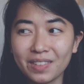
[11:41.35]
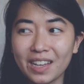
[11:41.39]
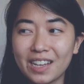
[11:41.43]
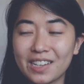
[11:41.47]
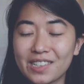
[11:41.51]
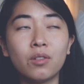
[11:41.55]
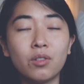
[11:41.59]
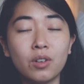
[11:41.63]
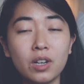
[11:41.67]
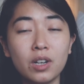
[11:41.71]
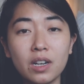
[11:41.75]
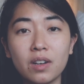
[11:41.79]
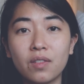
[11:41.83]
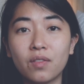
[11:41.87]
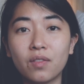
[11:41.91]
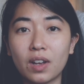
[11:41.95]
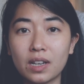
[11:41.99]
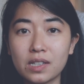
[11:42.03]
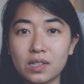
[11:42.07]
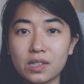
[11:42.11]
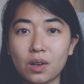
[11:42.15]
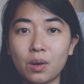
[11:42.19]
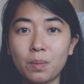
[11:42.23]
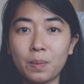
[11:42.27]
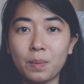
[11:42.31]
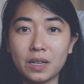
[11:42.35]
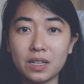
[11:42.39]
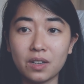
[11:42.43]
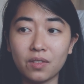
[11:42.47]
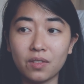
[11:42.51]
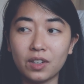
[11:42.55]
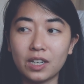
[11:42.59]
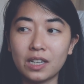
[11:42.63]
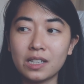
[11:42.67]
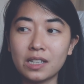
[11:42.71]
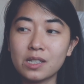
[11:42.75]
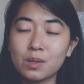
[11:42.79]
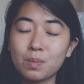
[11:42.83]
I reinvest all my
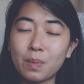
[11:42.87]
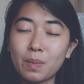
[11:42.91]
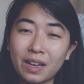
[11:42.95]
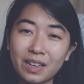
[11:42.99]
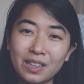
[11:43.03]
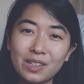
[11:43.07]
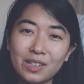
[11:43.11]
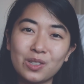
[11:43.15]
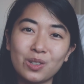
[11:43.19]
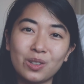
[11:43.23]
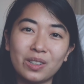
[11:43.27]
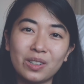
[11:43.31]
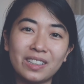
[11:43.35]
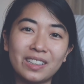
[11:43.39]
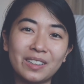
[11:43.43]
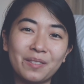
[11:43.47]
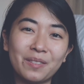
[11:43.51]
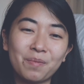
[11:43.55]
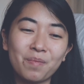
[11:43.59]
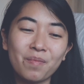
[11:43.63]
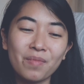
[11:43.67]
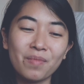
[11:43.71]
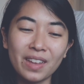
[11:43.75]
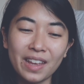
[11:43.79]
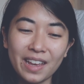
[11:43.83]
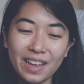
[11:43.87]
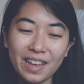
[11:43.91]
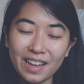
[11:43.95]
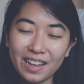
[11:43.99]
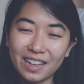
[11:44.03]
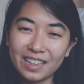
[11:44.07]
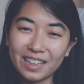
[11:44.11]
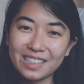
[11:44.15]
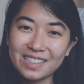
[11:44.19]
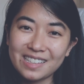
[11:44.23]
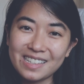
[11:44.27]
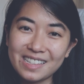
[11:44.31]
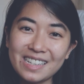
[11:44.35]
dividends back into the
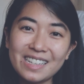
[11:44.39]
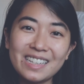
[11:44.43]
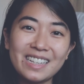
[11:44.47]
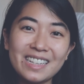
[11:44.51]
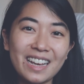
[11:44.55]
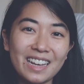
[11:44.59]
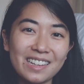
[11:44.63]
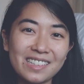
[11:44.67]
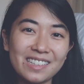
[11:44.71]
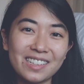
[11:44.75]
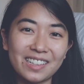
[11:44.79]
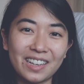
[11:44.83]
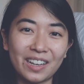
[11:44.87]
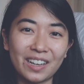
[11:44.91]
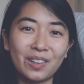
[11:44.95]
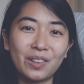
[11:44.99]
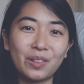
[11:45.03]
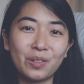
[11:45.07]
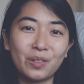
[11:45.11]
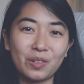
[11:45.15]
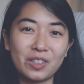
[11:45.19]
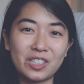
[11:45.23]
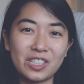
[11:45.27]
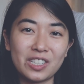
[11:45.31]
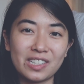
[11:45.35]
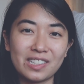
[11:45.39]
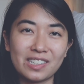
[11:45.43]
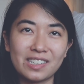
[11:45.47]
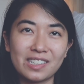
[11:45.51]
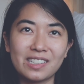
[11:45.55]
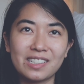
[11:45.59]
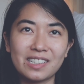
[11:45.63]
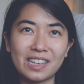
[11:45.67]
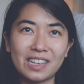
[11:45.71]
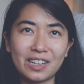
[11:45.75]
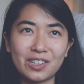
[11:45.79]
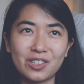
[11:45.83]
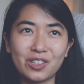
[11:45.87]
CDS account, which is
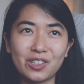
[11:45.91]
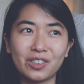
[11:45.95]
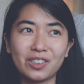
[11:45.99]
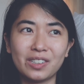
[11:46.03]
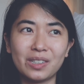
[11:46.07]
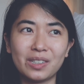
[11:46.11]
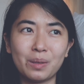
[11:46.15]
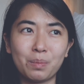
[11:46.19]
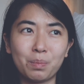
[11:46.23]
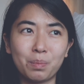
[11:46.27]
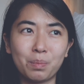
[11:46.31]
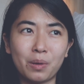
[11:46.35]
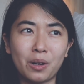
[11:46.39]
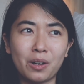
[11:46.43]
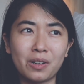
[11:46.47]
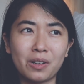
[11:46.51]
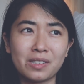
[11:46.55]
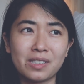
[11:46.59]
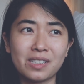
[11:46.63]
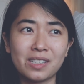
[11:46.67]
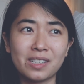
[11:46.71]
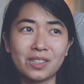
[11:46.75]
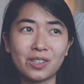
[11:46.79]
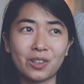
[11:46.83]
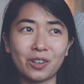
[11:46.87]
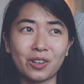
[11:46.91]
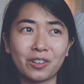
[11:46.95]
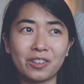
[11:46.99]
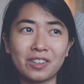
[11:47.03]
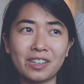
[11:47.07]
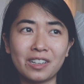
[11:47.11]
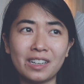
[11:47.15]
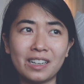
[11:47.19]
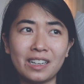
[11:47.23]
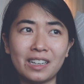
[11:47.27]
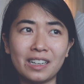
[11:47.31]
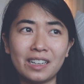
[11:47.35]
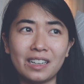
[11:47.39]
Central
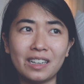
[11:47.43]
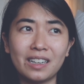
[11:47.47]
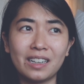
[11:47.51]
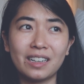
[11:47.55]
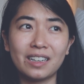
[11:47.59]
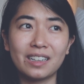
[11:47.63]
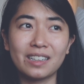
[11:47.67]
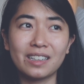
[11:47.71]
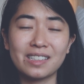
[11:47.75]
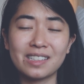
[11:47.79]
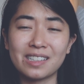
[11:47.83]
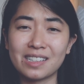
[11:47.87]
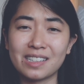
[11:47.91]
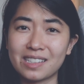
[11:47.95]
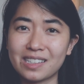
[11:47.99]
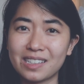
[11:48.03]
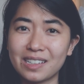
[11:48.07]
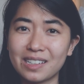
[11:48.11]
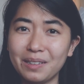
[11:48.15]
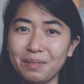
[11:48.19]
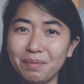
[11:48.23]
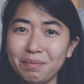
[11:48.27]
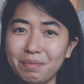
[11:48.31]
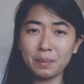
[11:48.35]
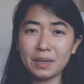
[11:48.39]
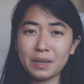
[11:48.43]
Depository System.